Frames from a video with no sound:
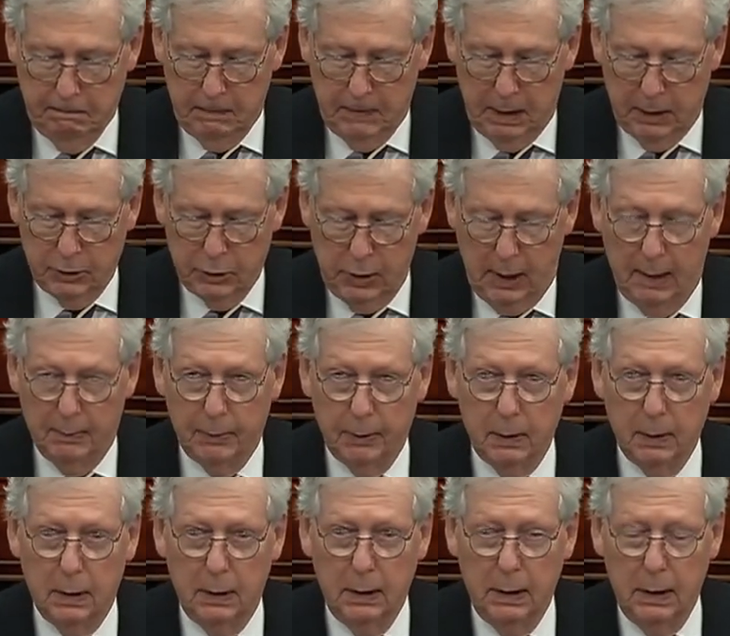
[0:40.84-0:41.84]
A shopper
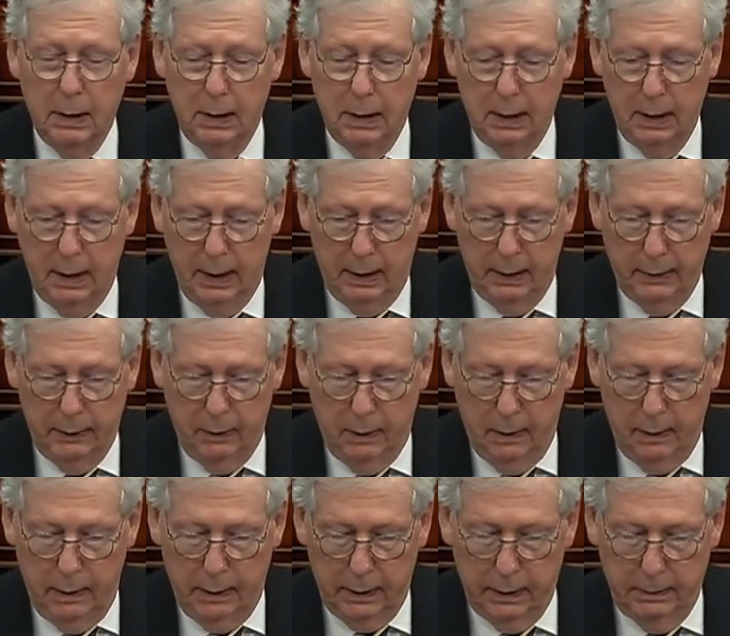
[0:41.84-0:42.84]
out in
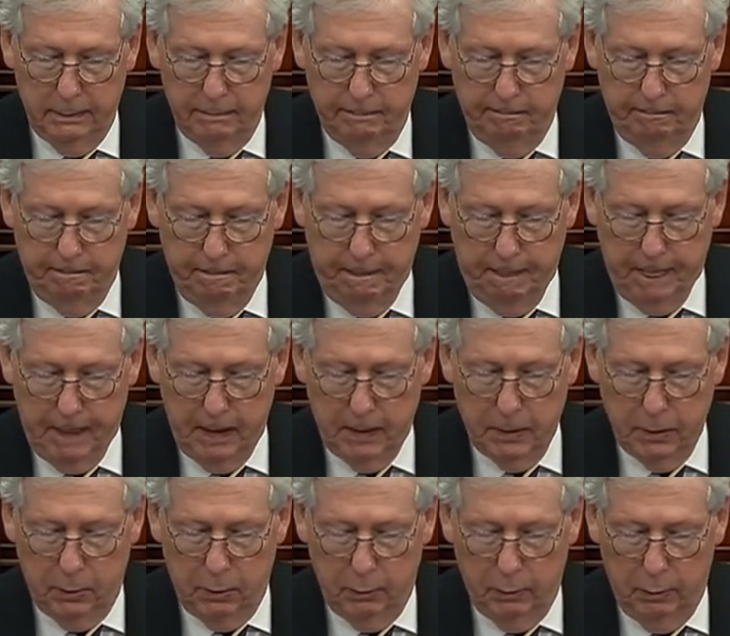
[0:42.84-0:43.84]
Oregon
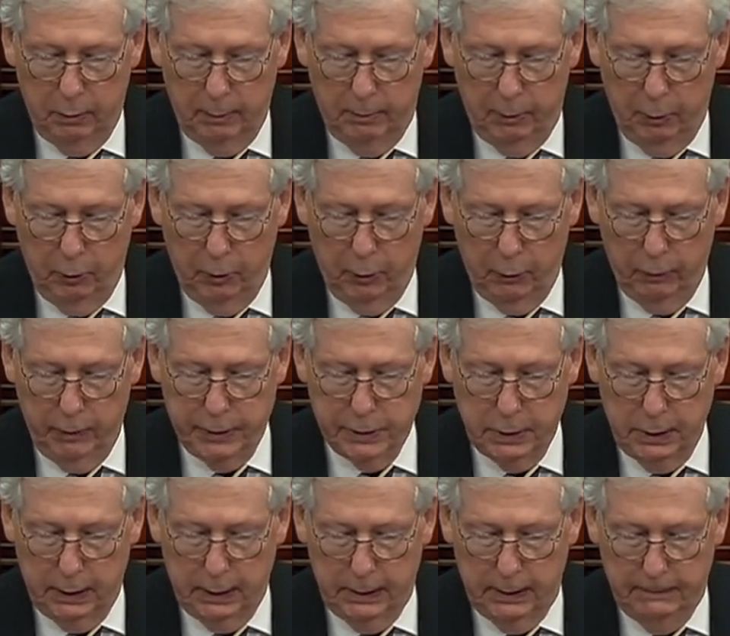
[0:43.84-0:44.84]
told a reporter
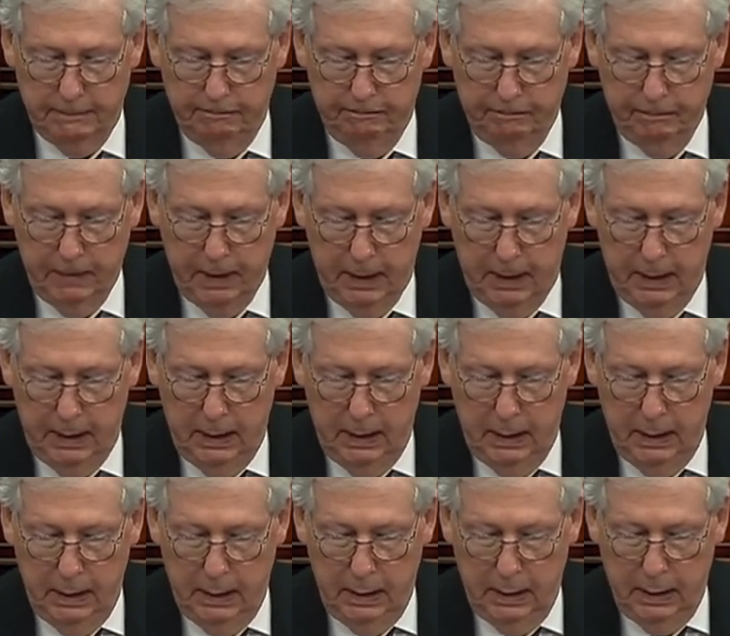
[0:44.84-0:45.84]
recently
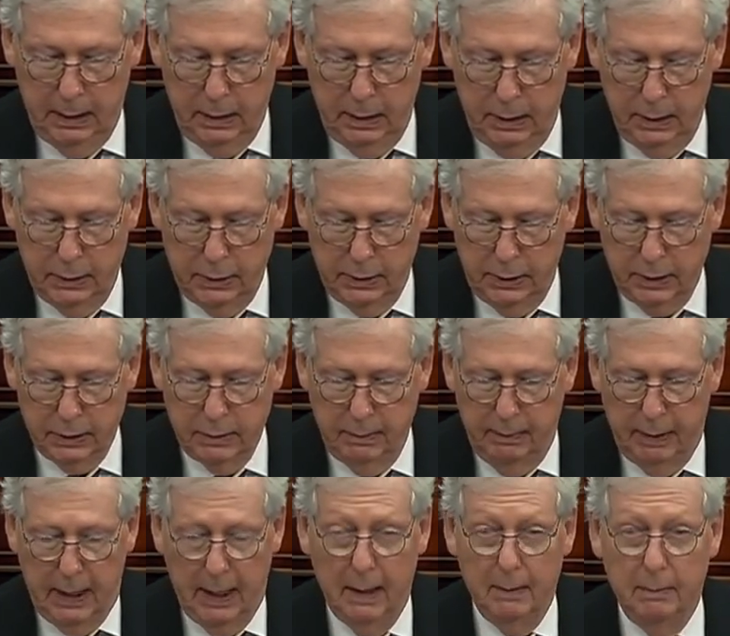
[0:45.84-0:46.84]
she doesn't
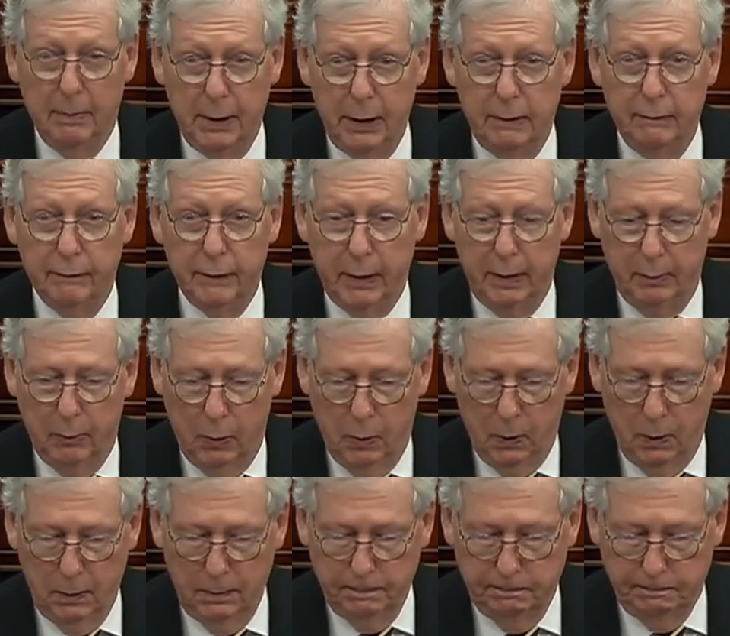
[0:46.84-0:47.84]
buy beef anymore.